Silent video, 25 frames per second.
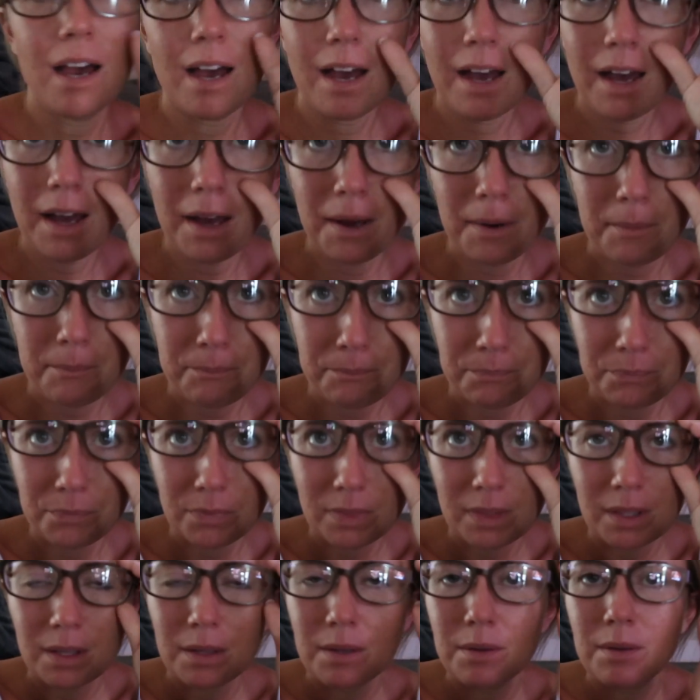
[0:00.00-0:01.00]
um,
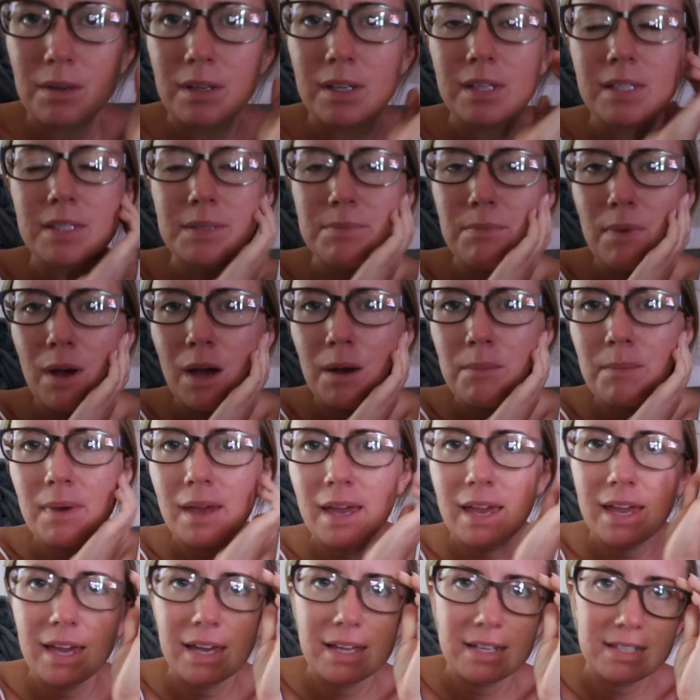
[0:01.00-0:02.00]
his mom
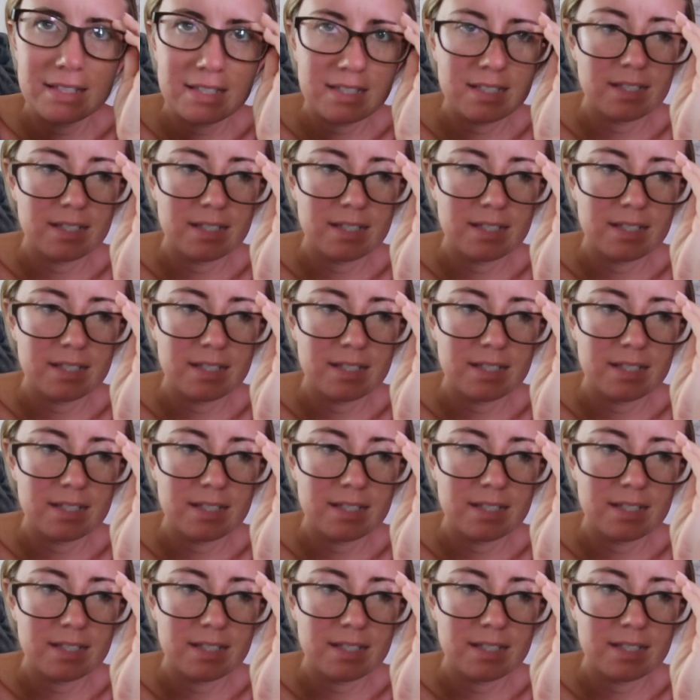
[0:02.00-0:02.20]
and